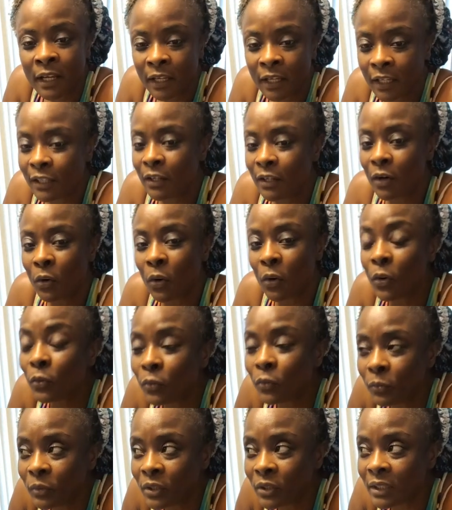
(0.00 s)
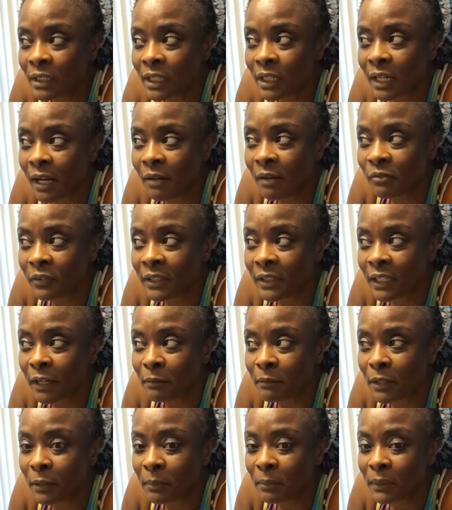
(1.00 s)
and the whole community come for
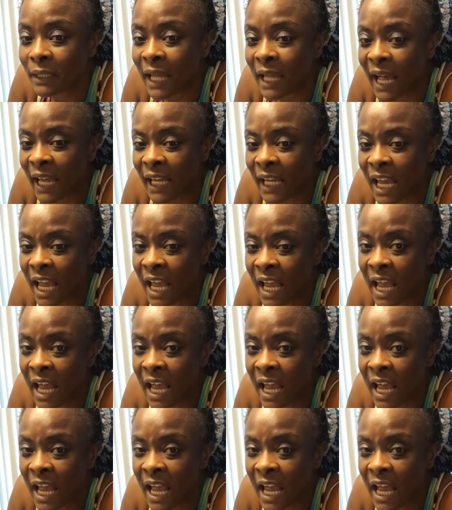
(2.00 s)
them, they be like,